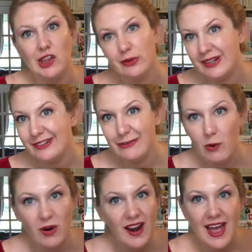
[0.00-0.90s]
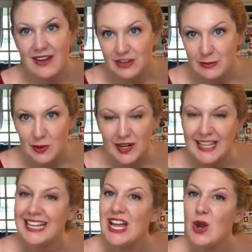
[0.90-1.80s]
three or four every
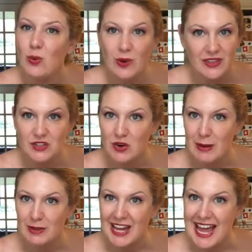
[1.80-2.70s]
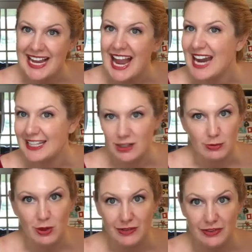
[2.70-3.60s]
morning with a scrambled egg and a little
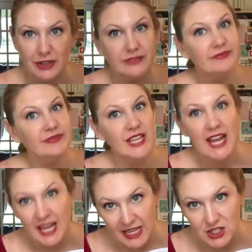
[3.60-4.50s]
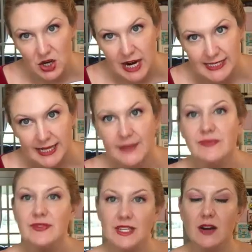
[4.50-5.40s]
bowl of fruit. It's crazy.
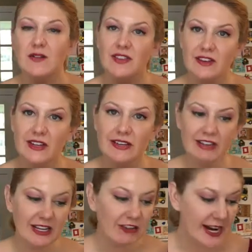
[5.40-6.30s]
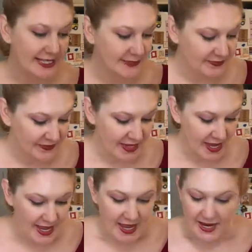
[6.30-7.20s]
So they're really, really great.
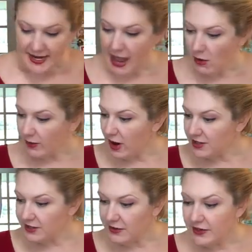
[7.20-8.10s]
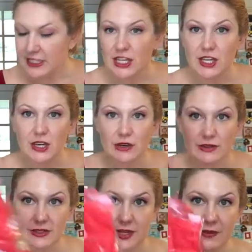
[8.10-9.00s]
Now we're also going to
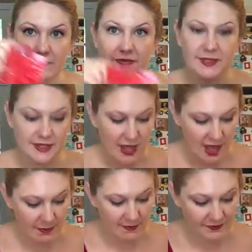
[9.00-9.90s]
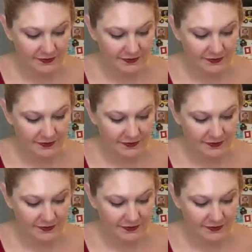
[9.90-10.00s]
use some